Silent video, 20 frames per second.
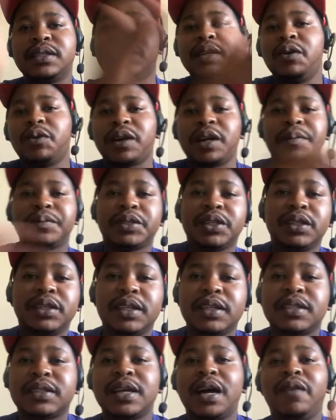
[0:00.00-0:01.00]
corruption
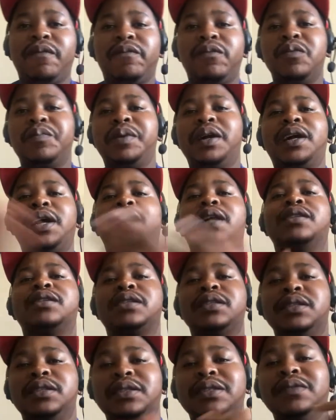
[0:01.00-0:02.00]
and stuff will be
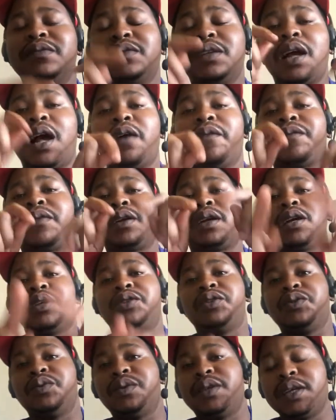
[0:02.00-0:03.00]
cancelled if Africa
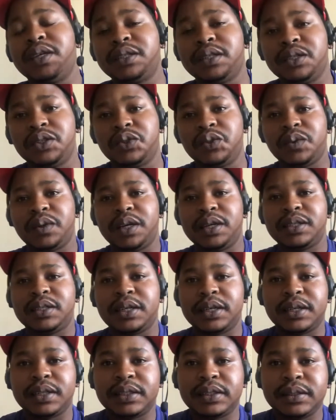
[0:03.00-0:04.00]
is
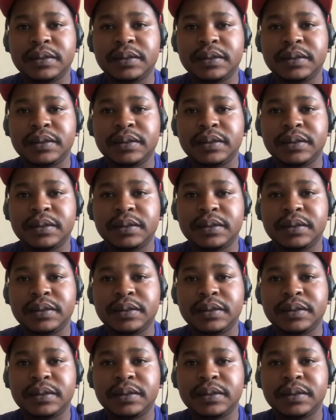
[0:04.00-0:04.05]
united.